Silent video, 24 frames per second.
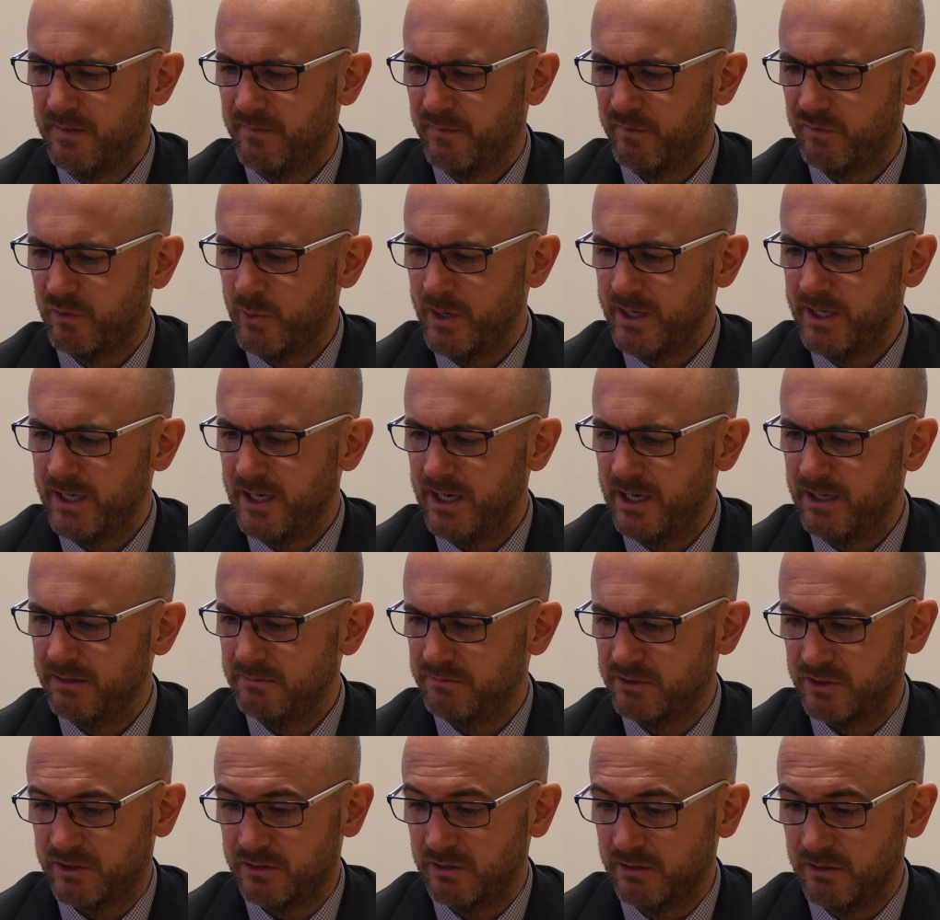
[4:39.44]
for when
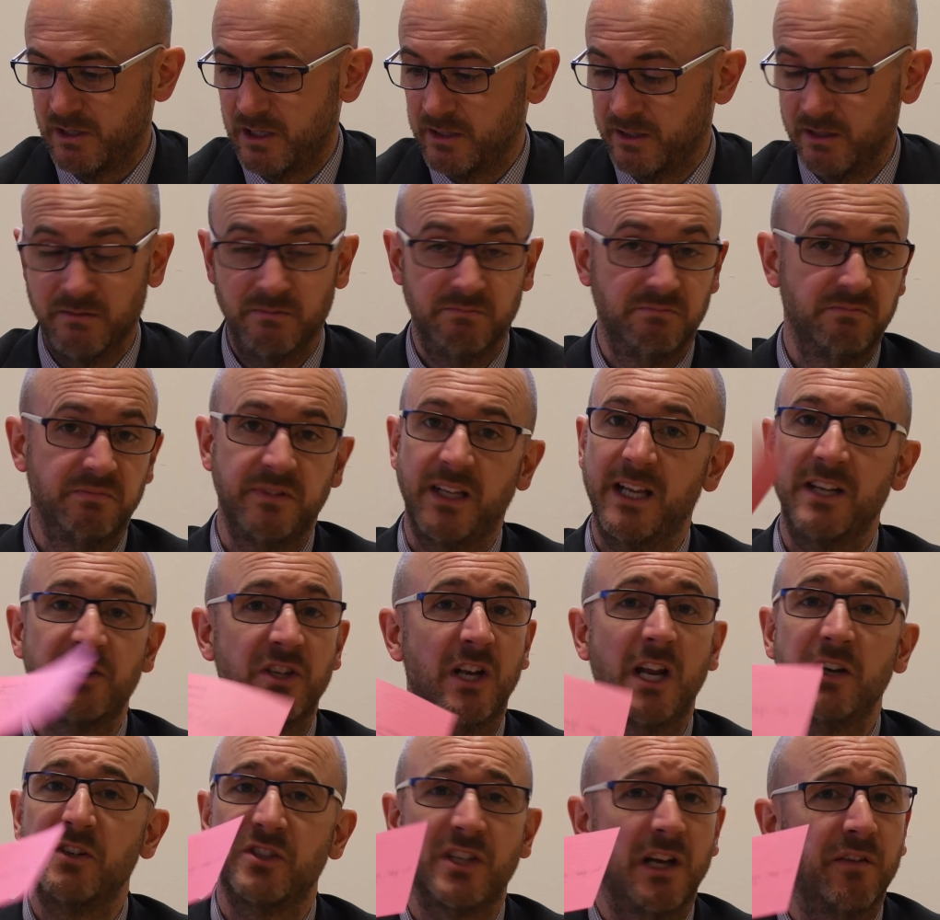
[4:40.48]
it's, there's a
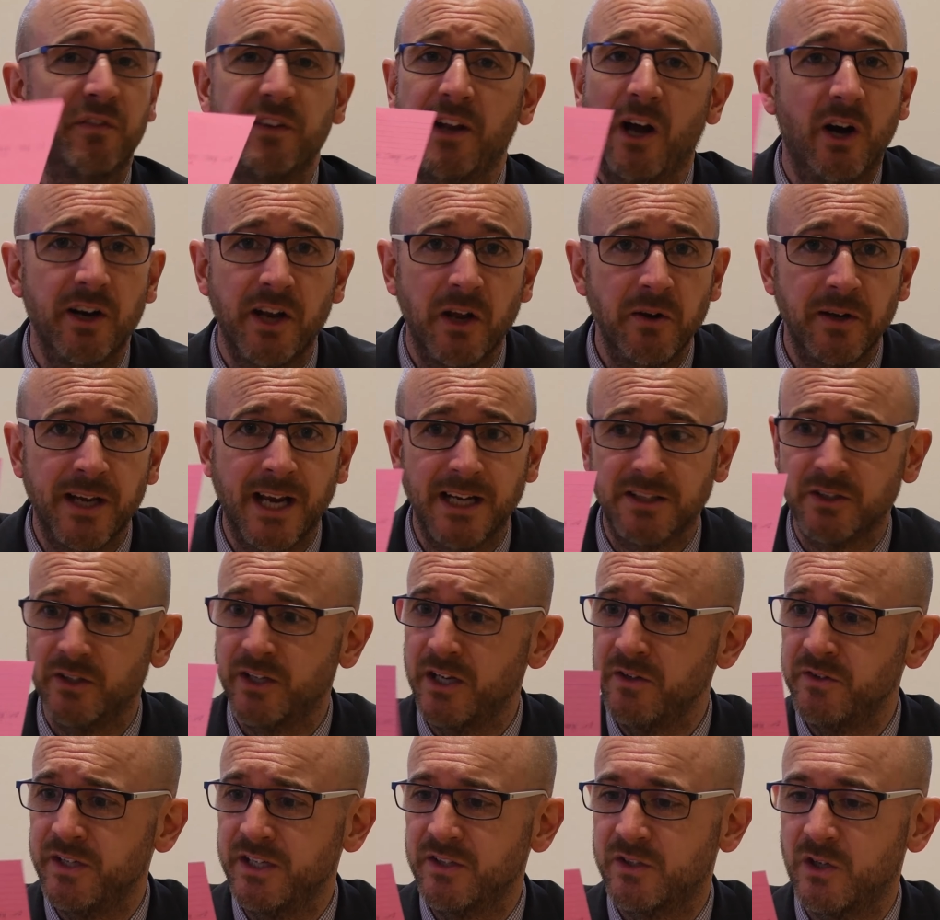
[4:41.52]
load of stuff in that I don't get because
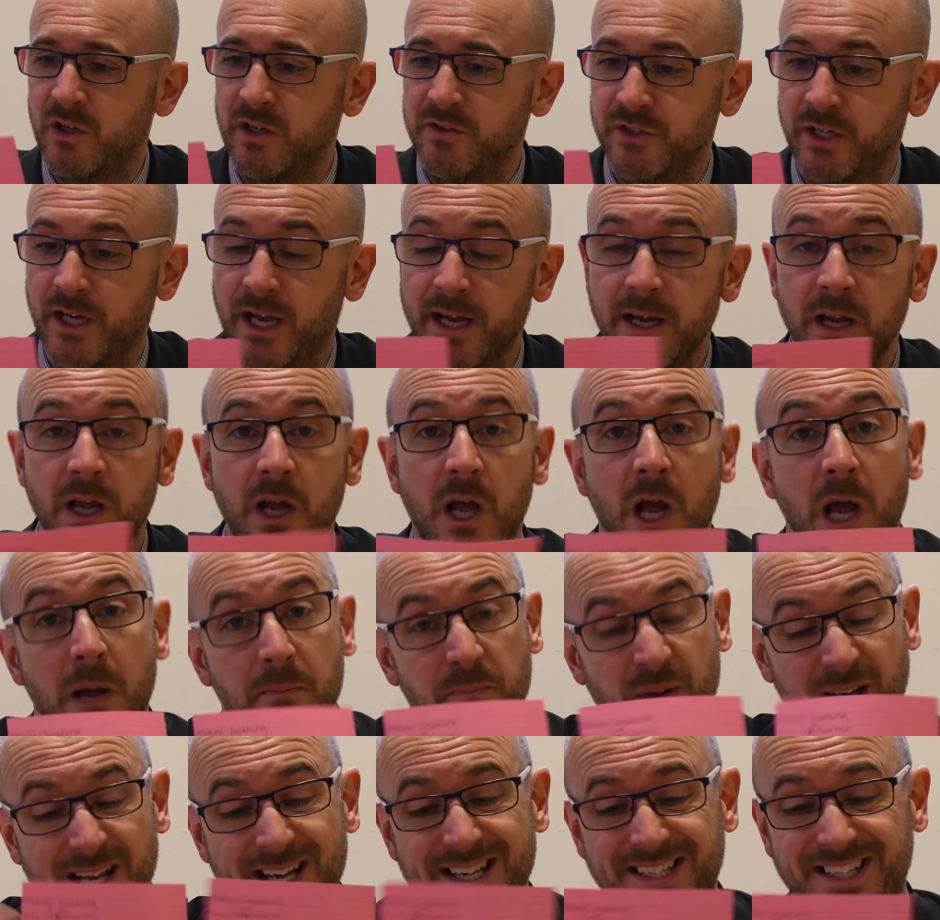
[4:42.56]
I don't teach science, okay?
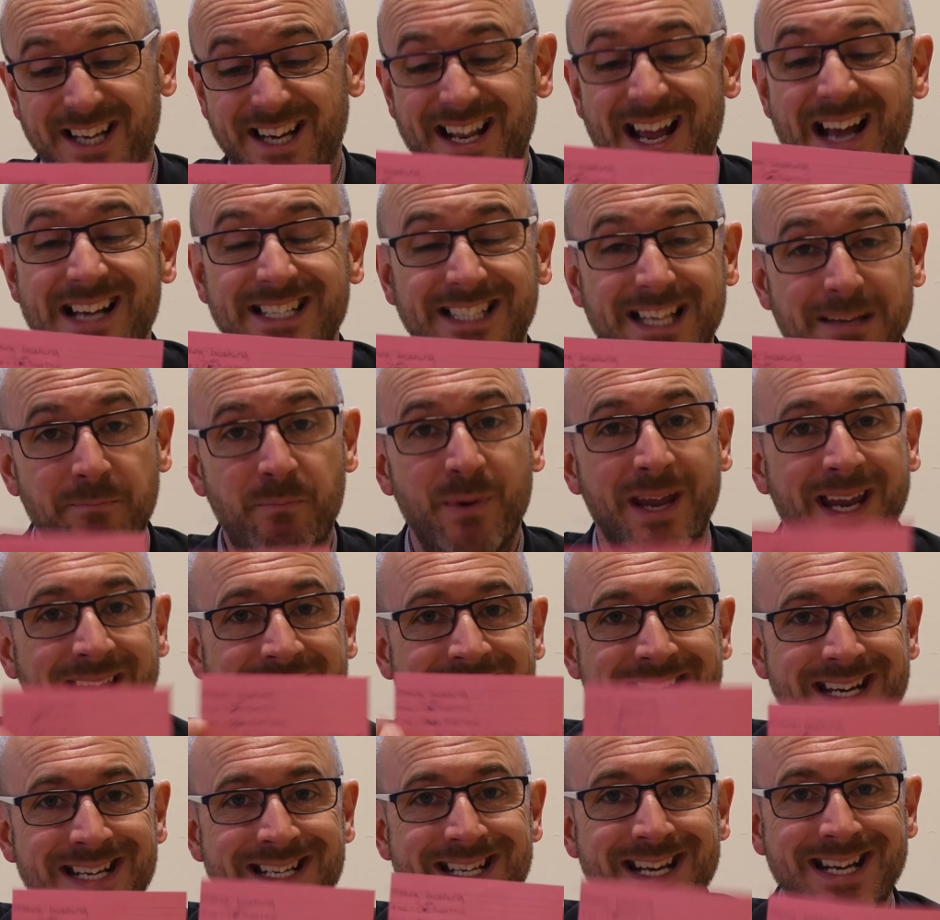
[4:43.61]
But let's say that's the bit
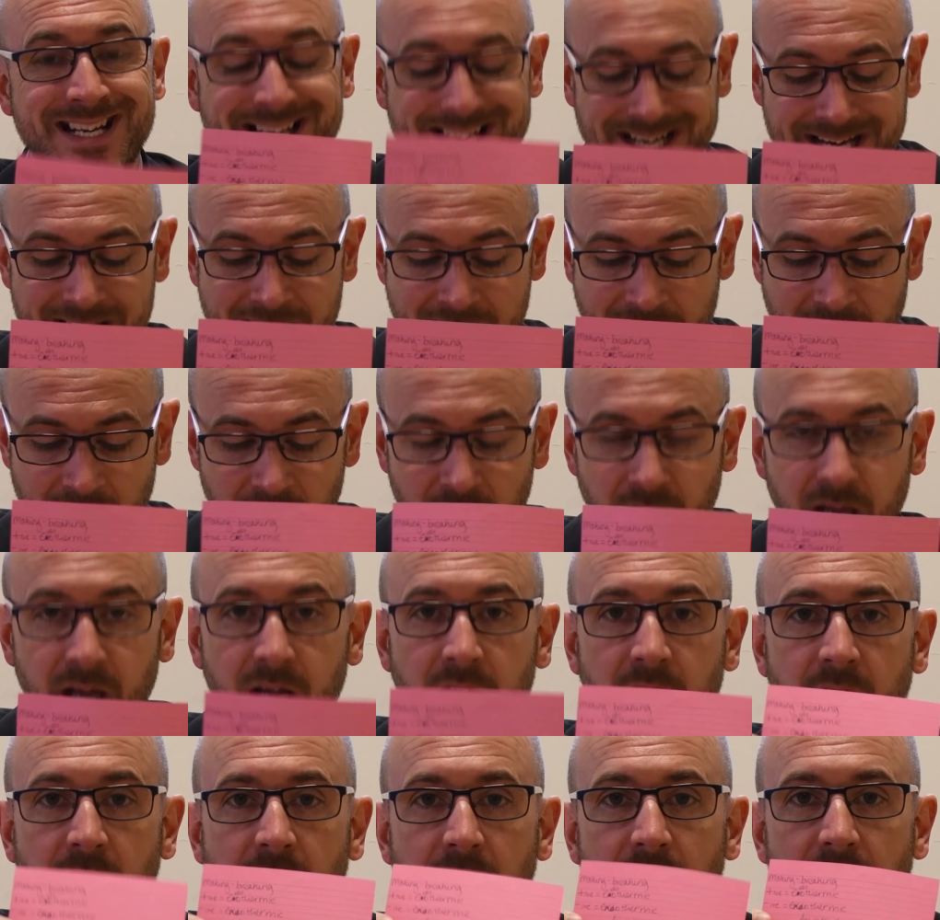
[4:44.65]
he didn't get,
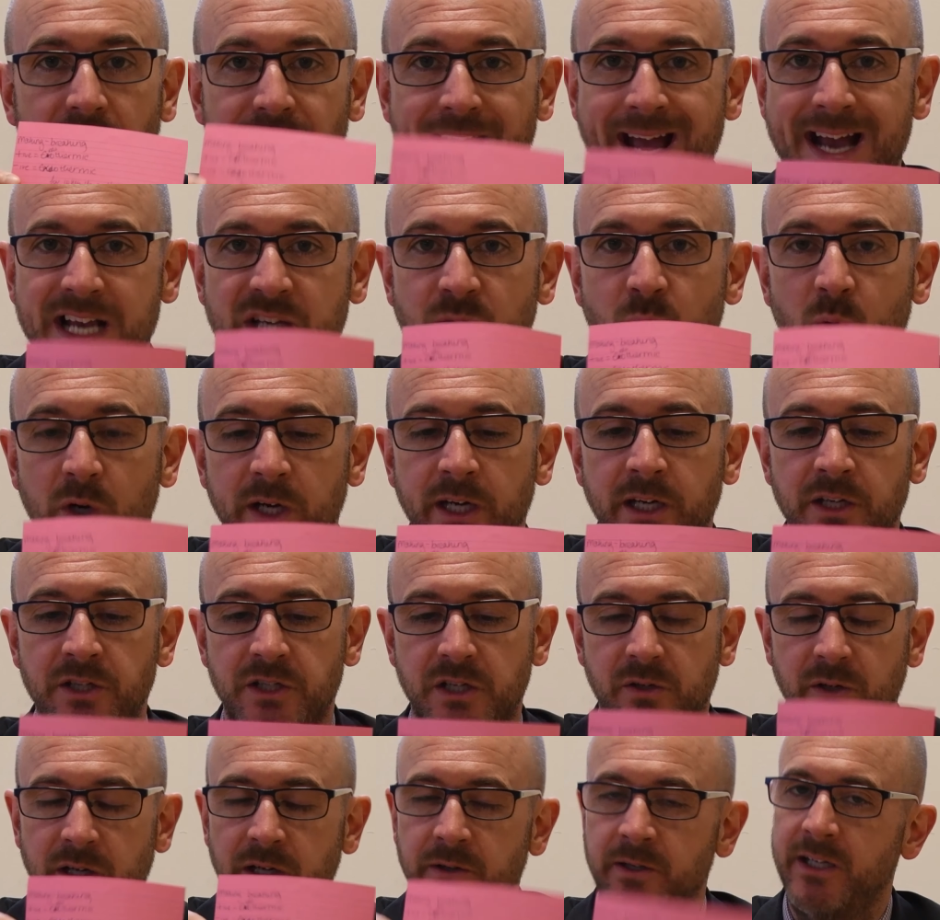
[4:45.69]
that's what he
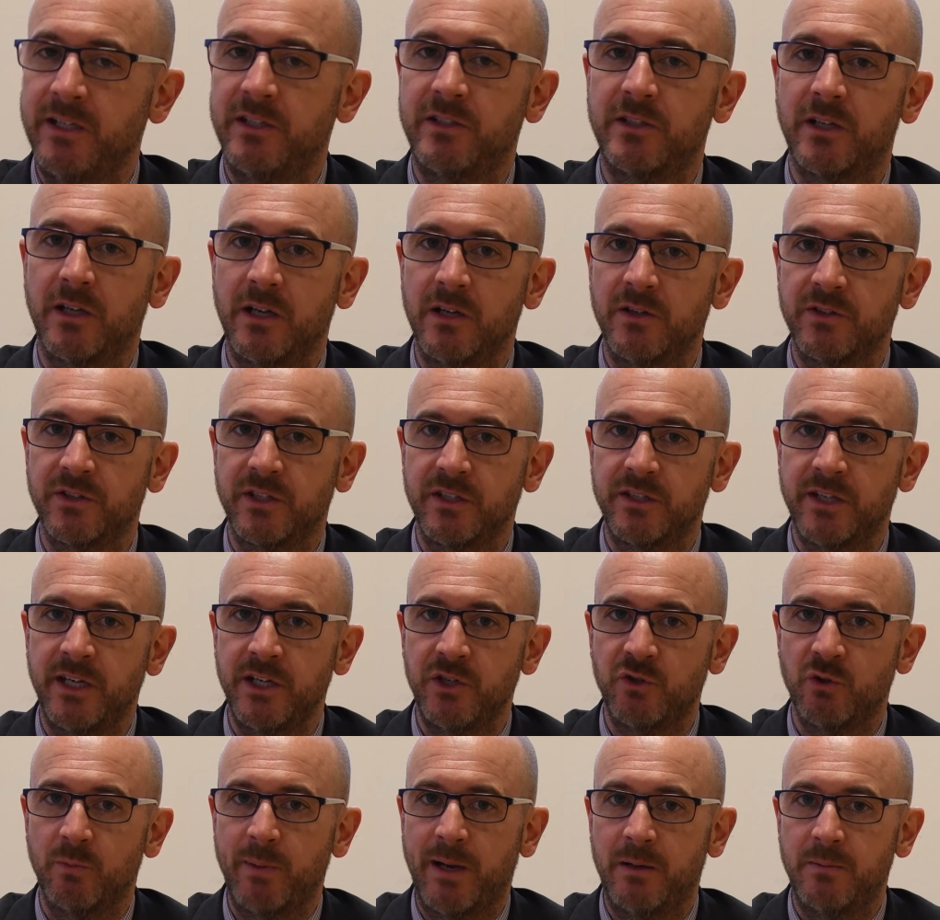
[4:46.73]
knew he needed to go and ask his
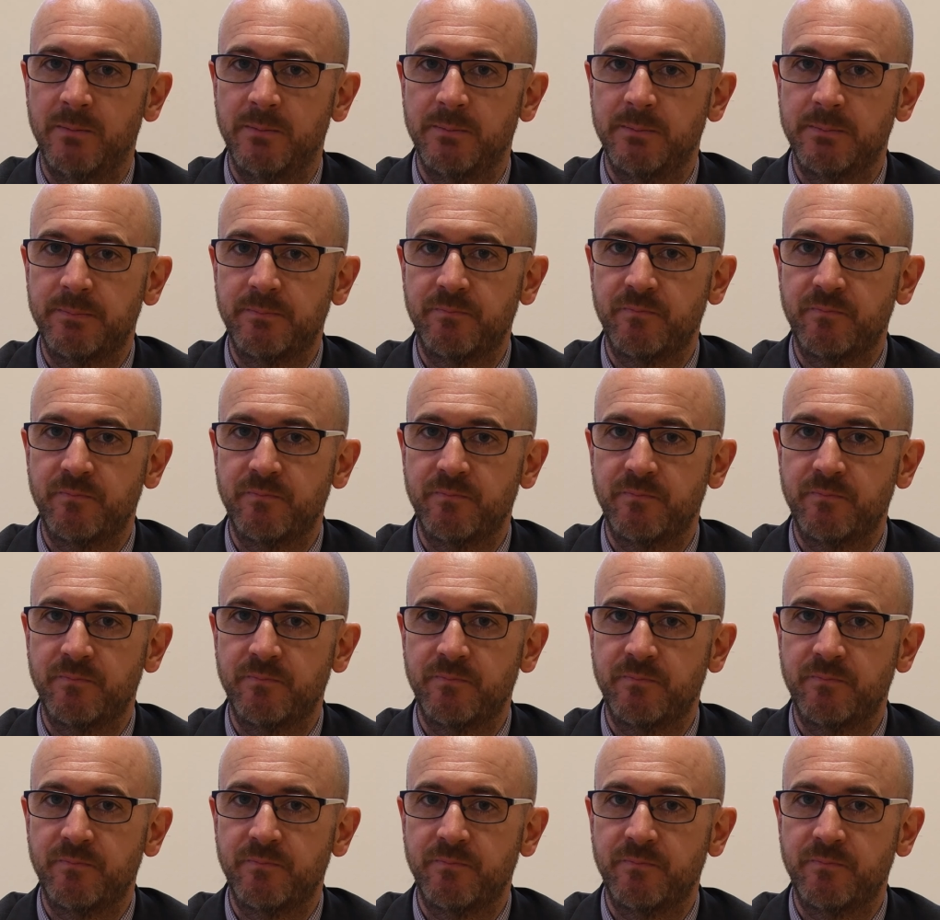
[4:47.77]
teacher about.